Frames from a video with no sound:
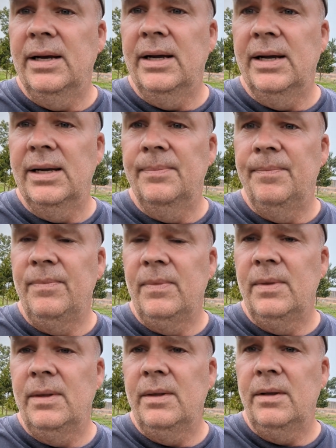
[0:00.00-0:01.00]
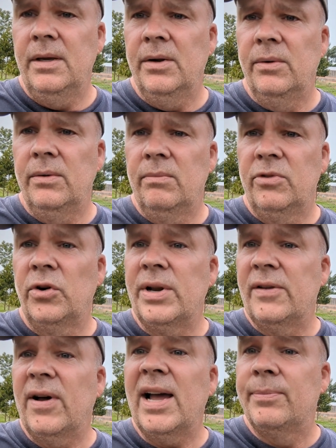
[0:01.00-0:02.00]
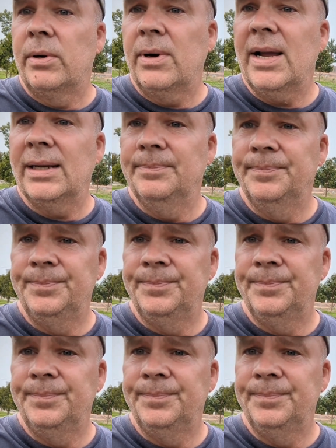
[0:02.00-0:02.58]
um, you know, 35 per rai.